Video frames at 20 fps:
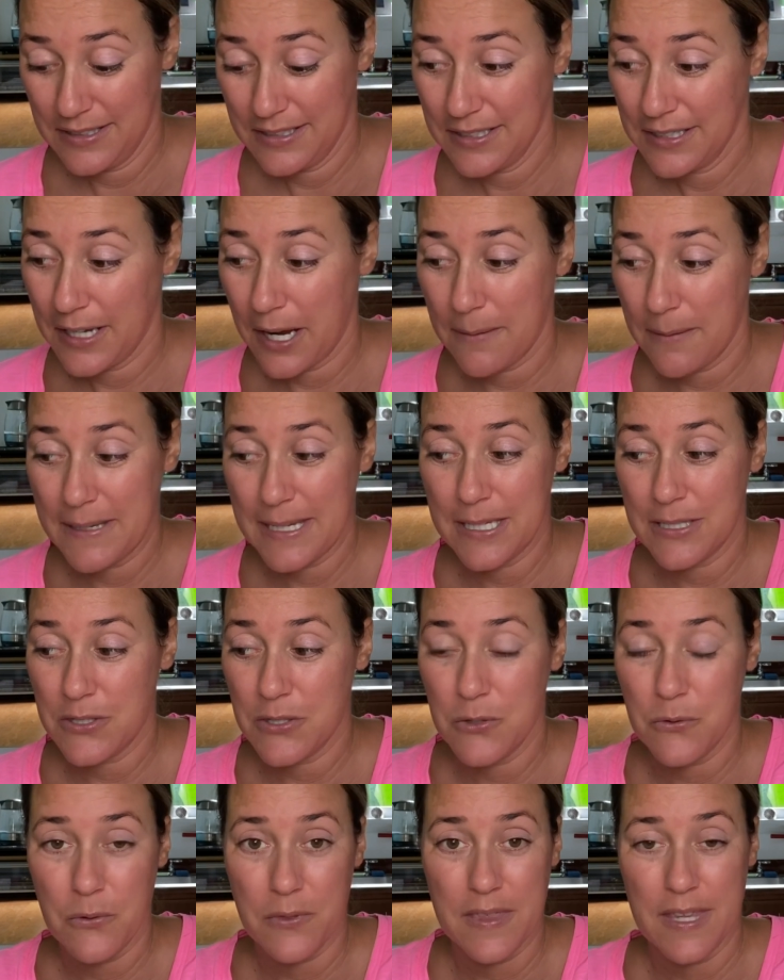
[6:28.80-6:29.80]
coming
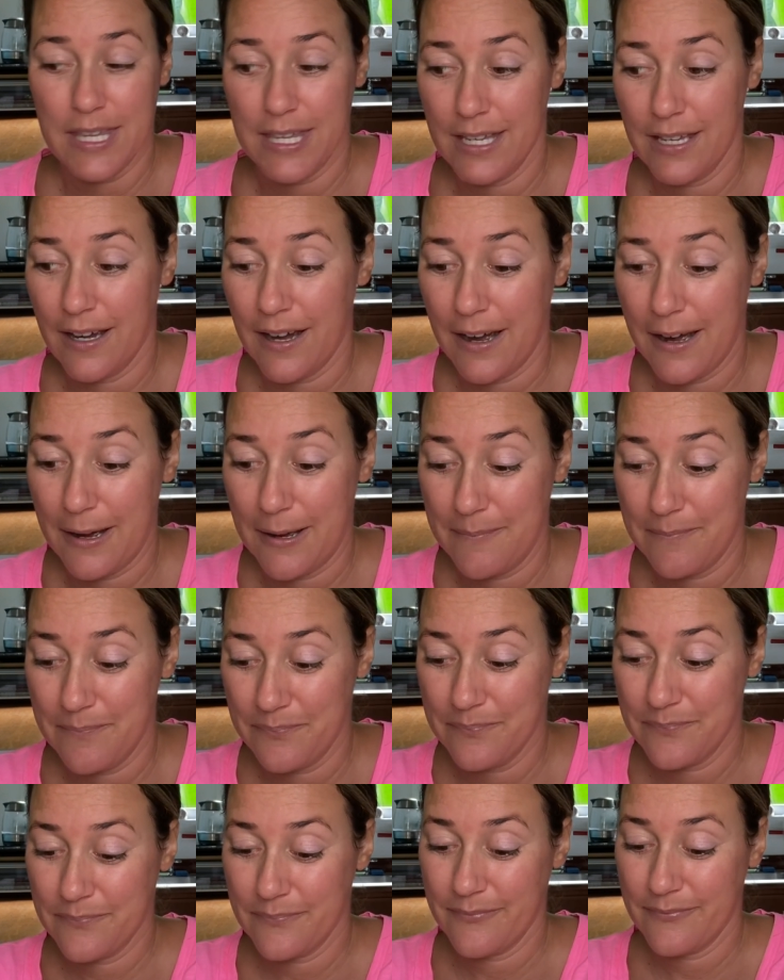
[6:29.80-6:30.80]
into the
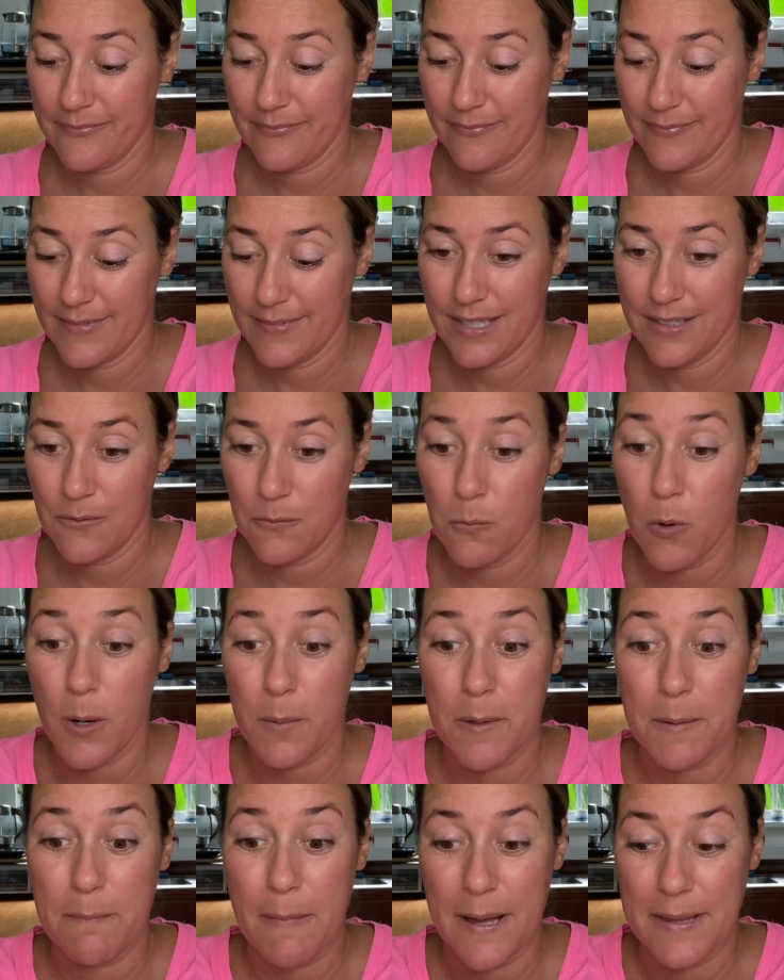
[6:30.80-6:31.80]

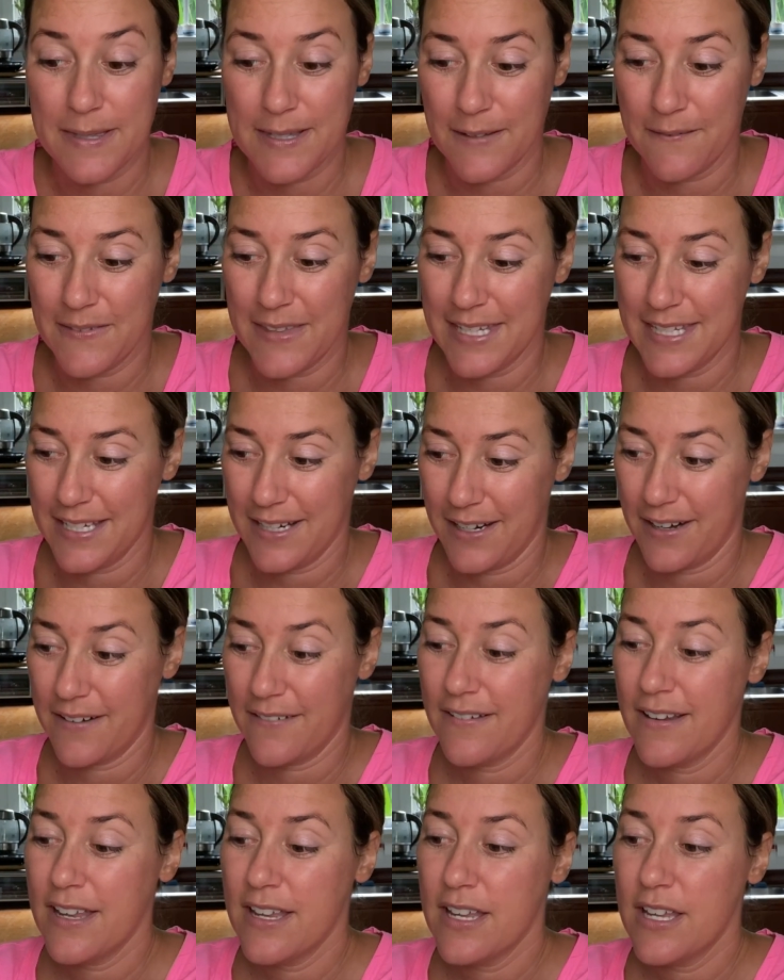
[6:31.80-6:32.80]
warmer months of the year.
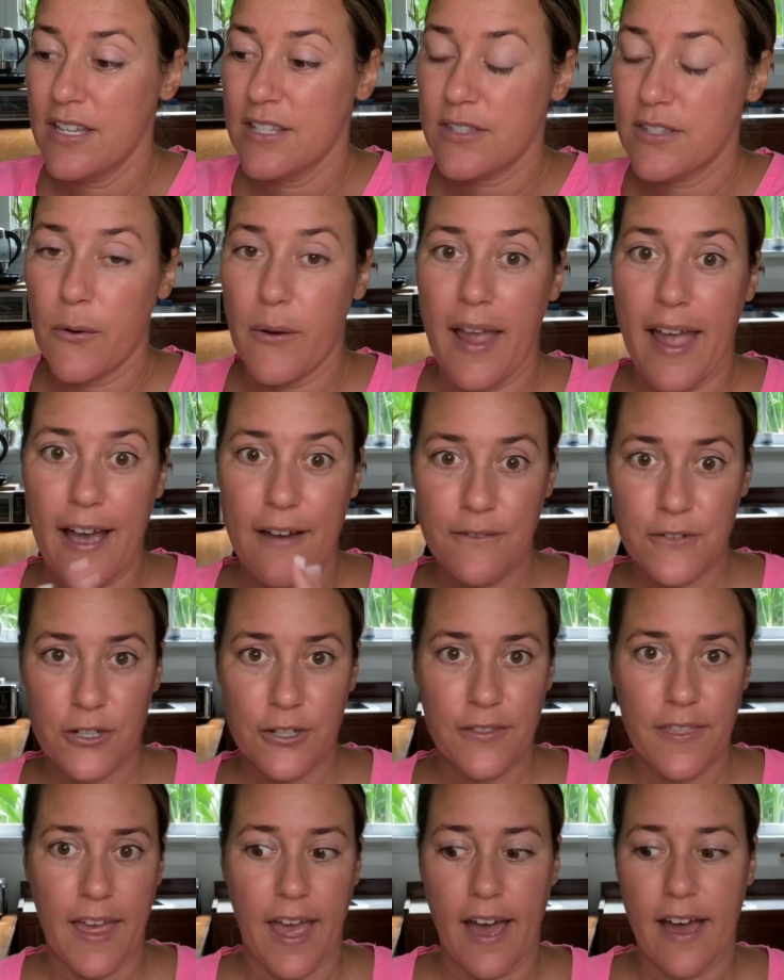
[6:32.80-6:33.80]
So after
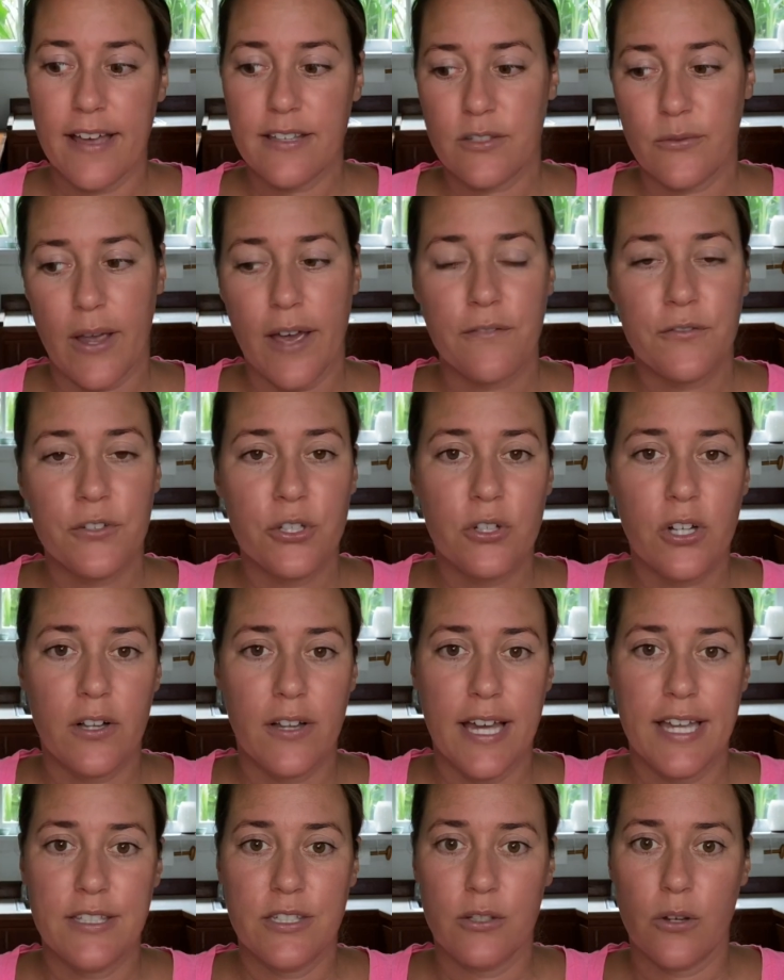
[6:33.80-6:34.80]
you
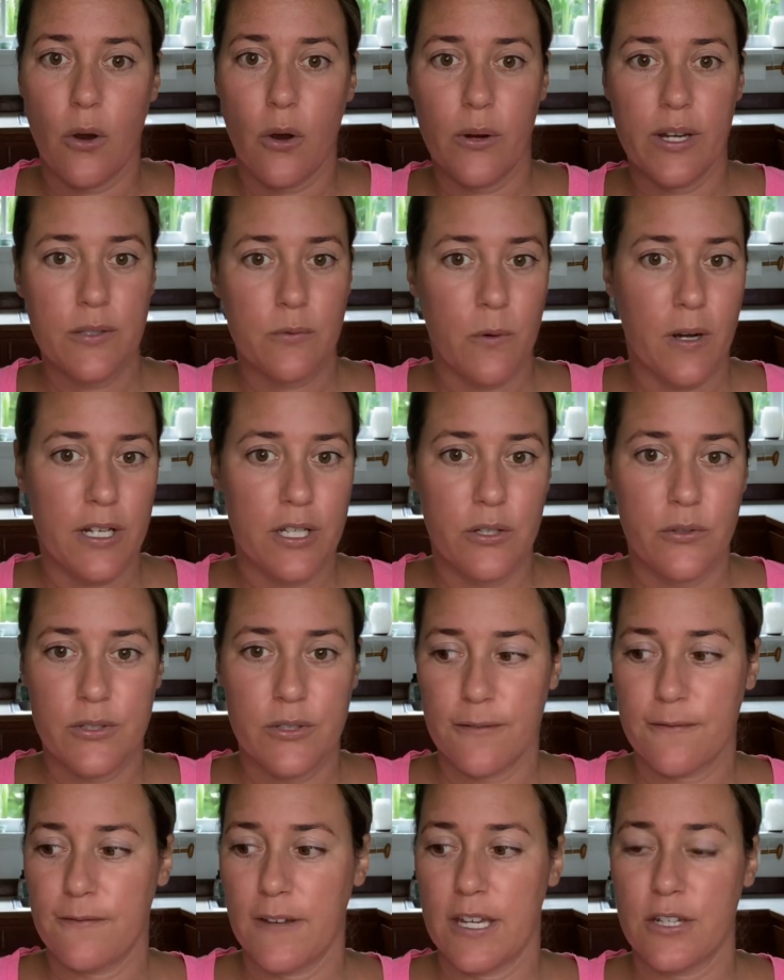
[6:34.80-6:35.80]
cleanse, you always want to use a
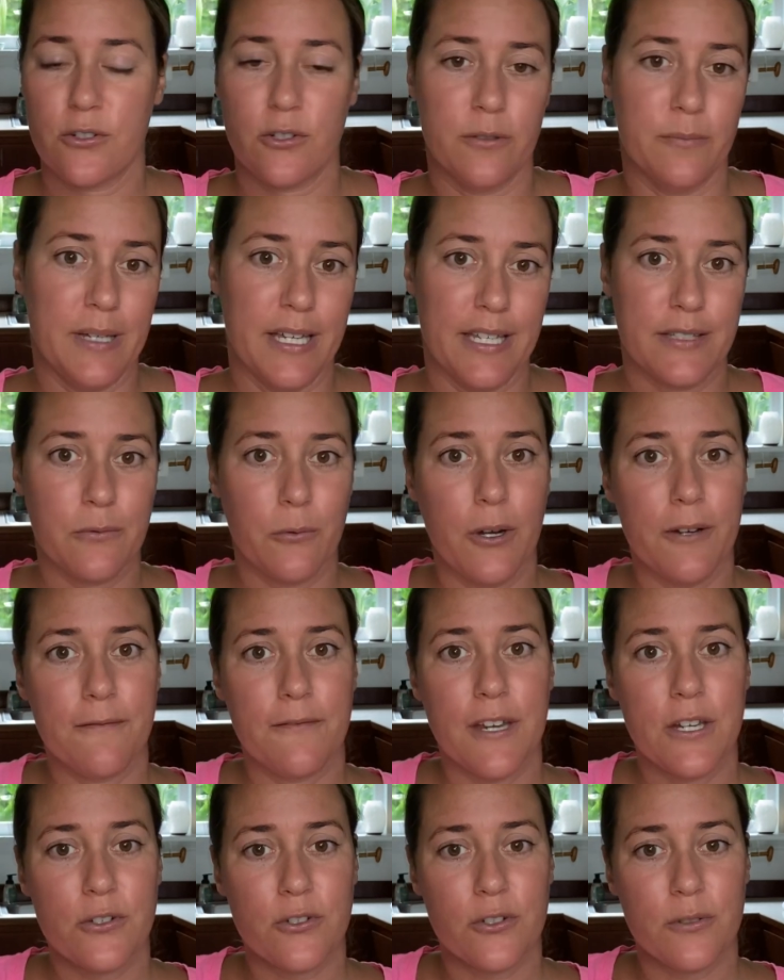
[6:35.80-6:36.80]
facial mist. What
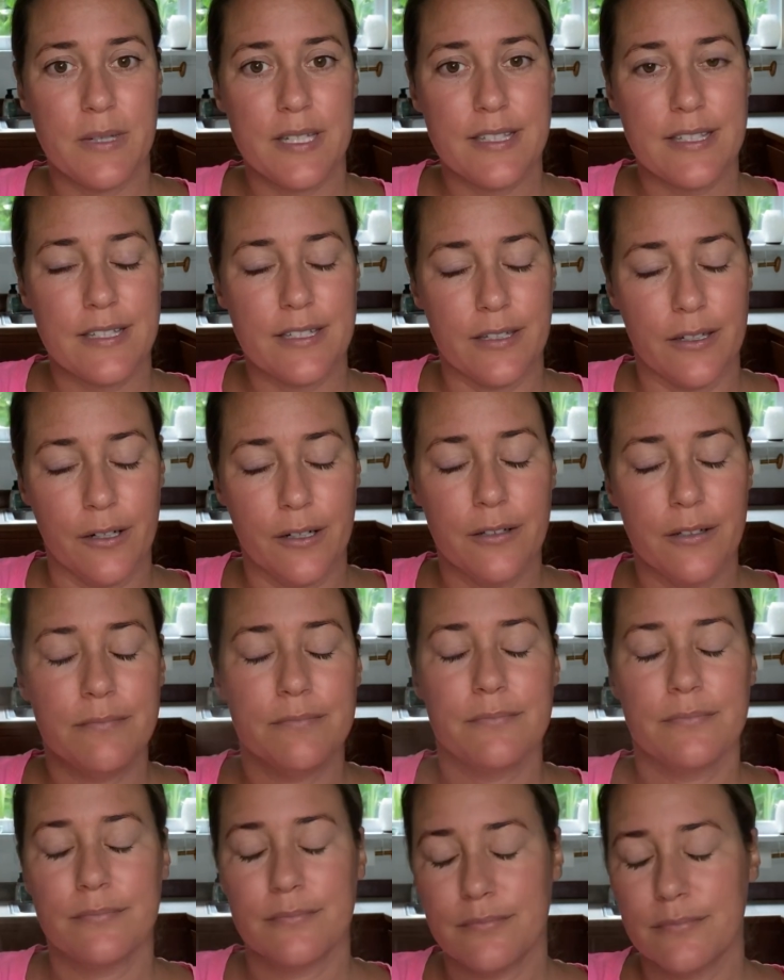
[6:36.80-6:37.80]
facial mists do
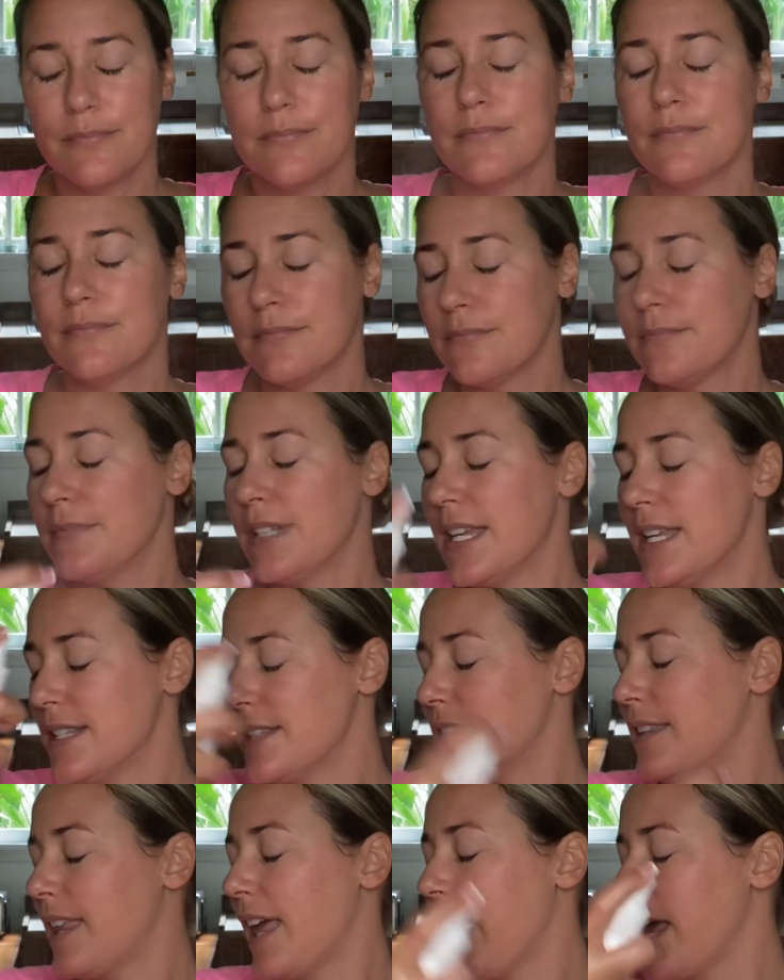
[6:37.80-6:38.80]
is
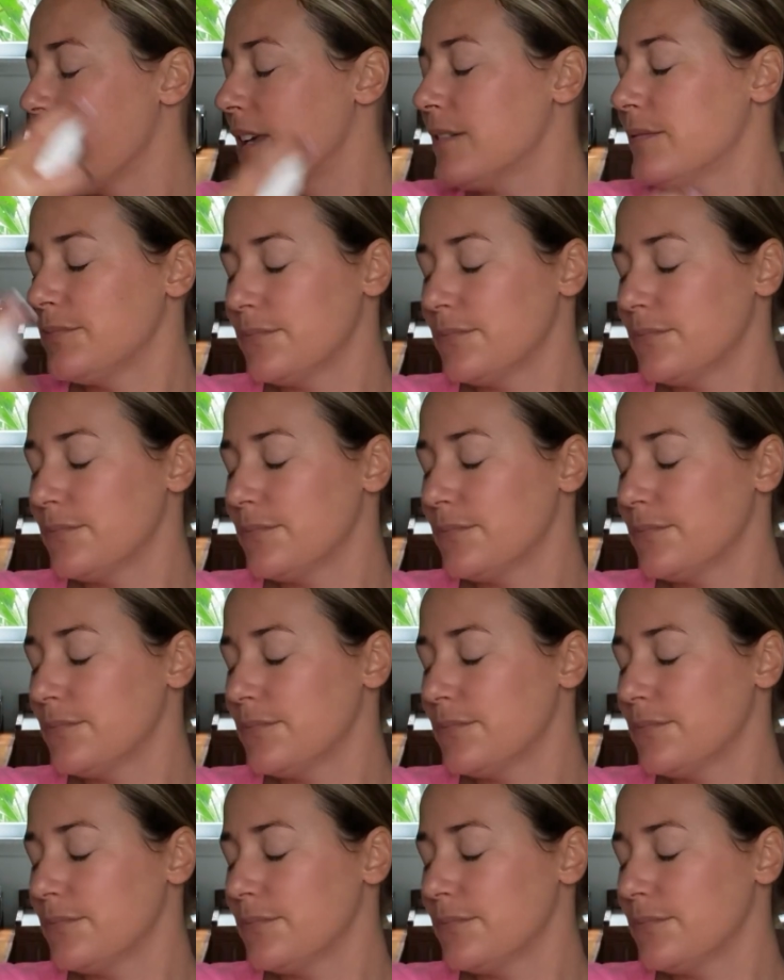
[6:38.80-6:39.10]
they